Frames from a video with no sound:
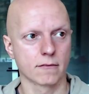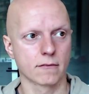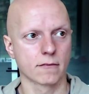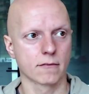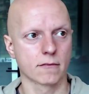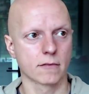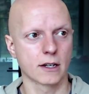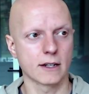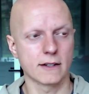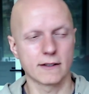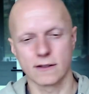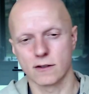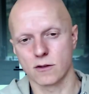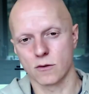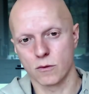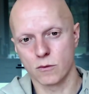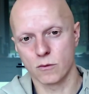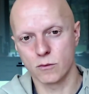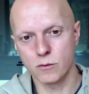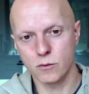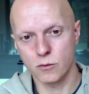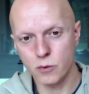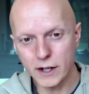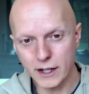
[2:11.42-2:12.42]
Because
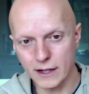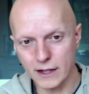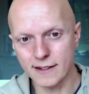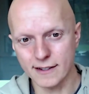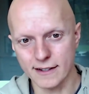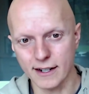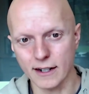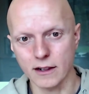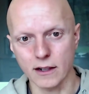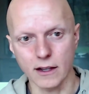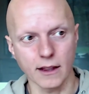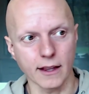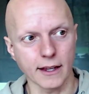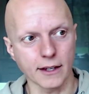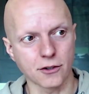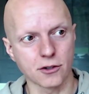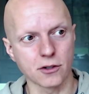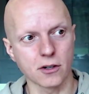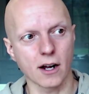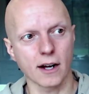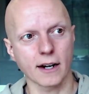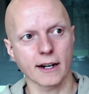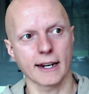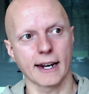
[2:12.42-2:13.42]
realistically, like,
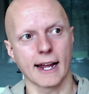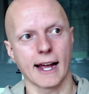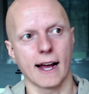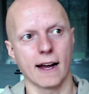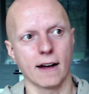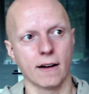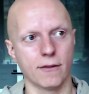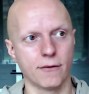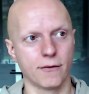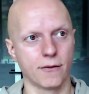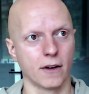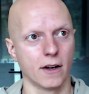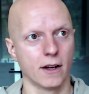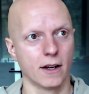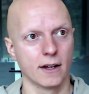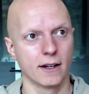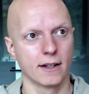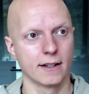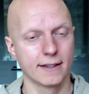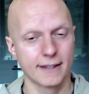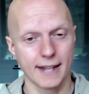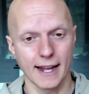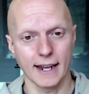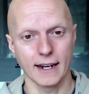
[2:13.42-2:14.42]
you're not going to have
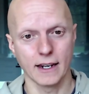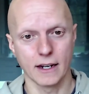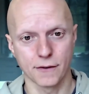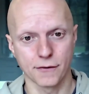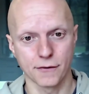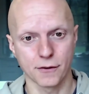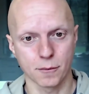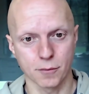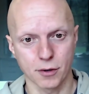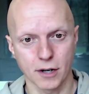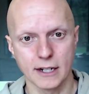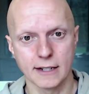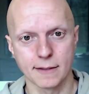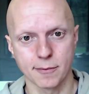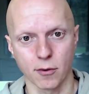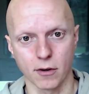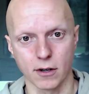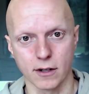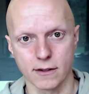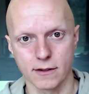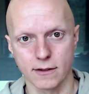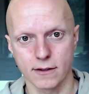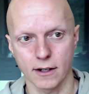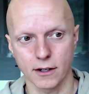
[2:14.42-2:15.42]
ten different price
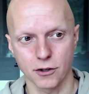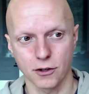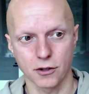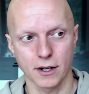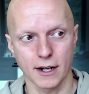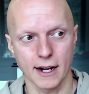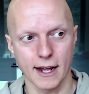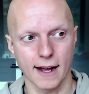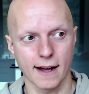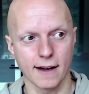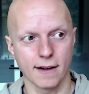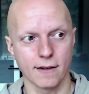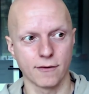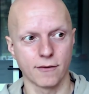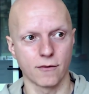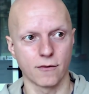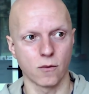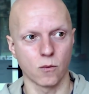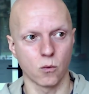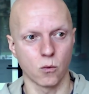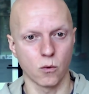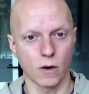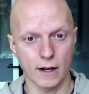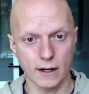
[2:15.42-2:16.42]
points. Like, you're going to have
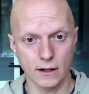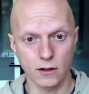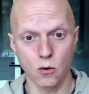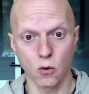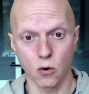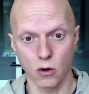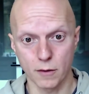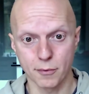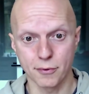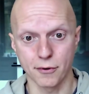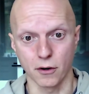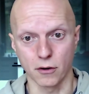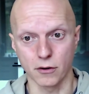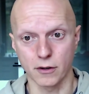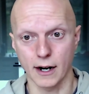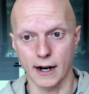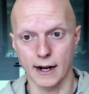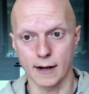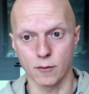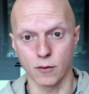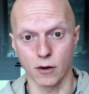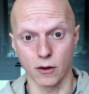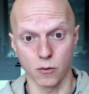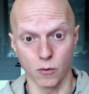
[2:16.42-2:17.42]
one core
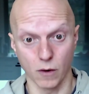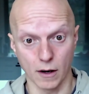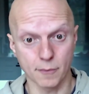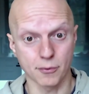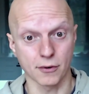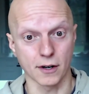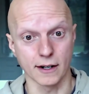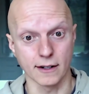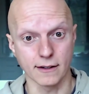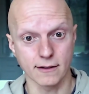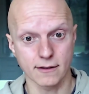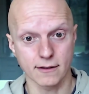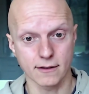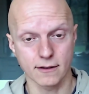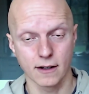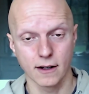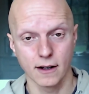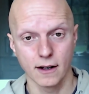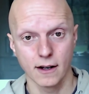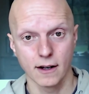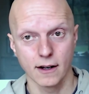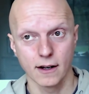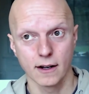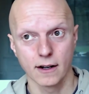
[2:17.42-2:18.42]
program with one price.
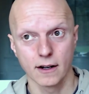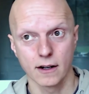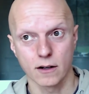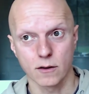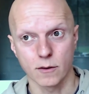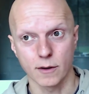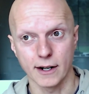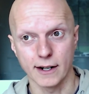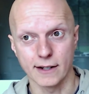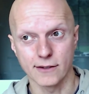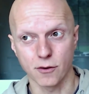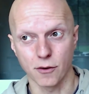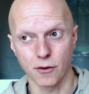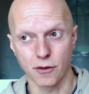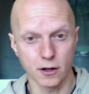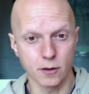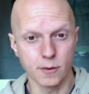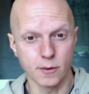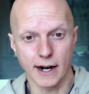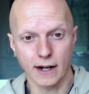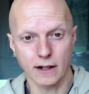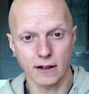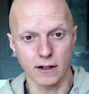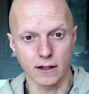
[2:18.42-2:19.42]
Right? So
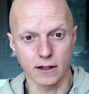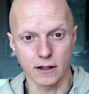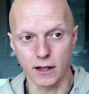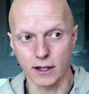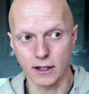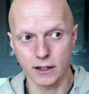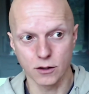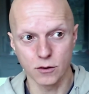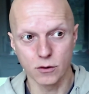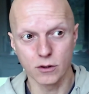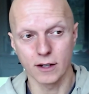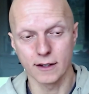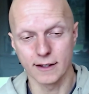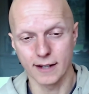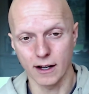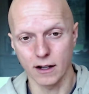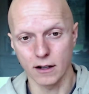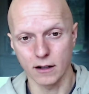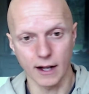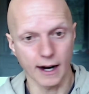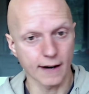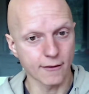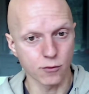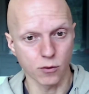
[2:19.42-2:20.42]
theoretically, like, you could
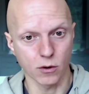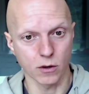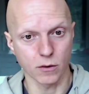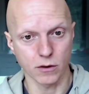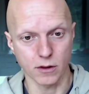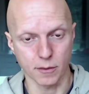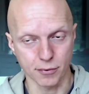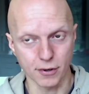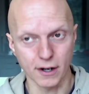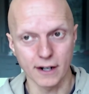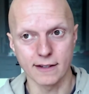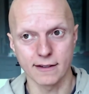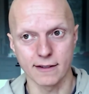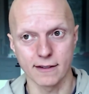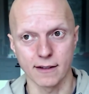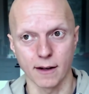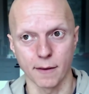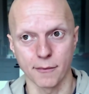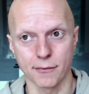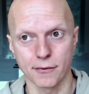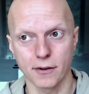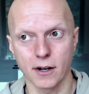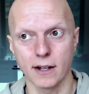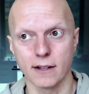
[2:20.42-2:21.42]
tell everyone what the price is up
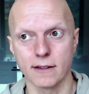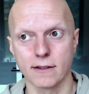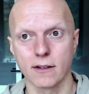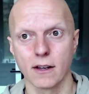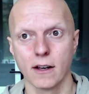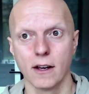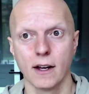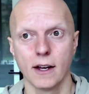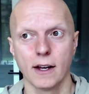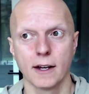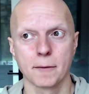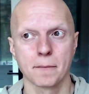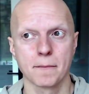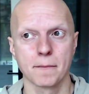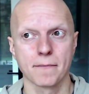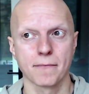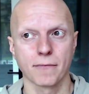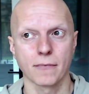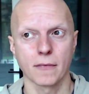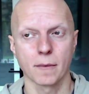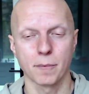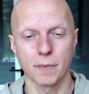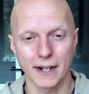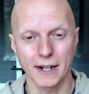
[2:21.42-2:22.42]
front,
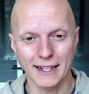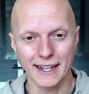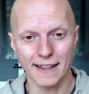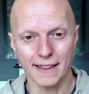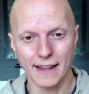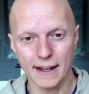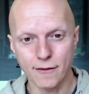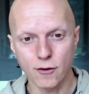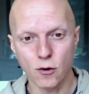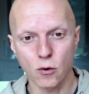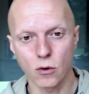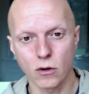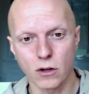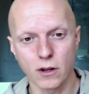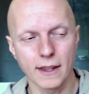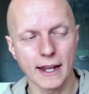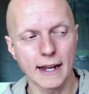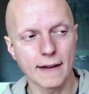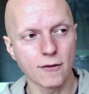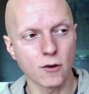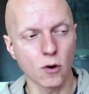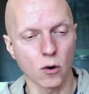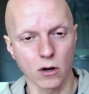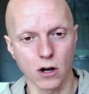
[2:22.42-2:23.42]
but again, they have no, they
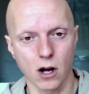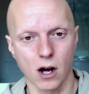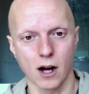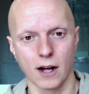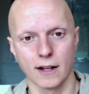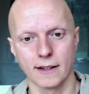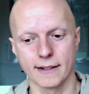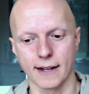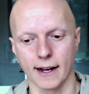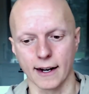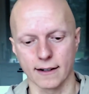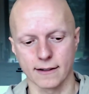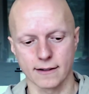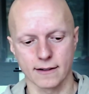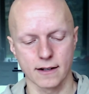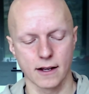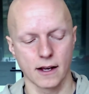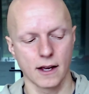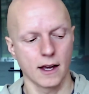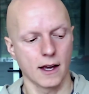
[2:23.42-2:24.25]
have no context.